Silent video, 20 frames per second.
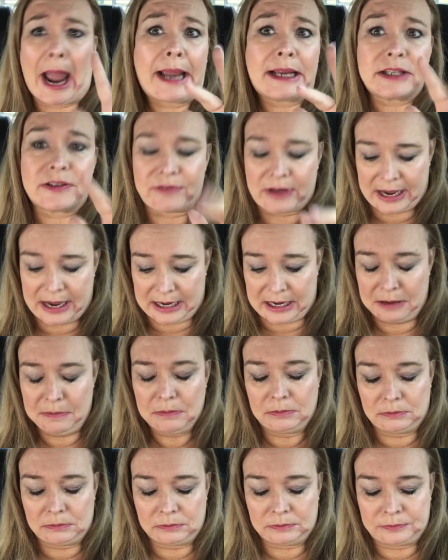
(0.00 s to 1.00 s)
activated
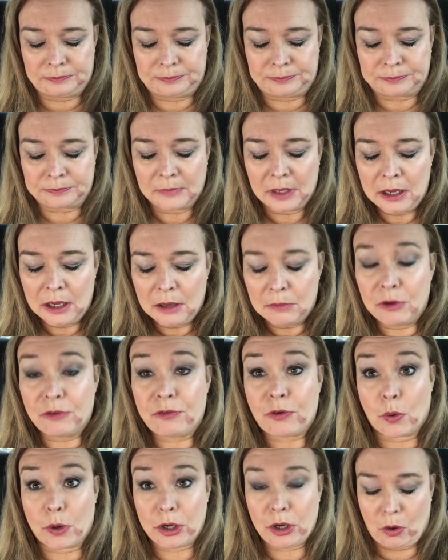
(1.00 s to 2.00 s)

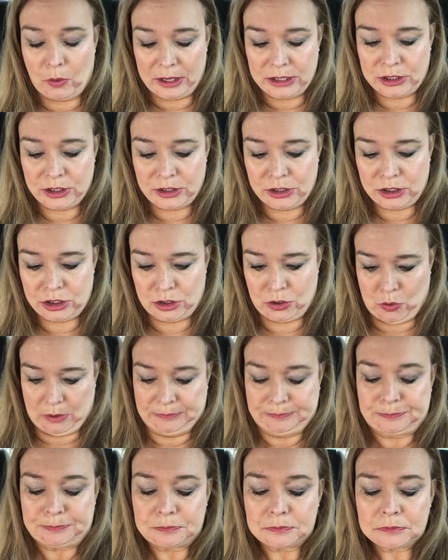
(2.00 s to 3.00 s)
before you go into the store.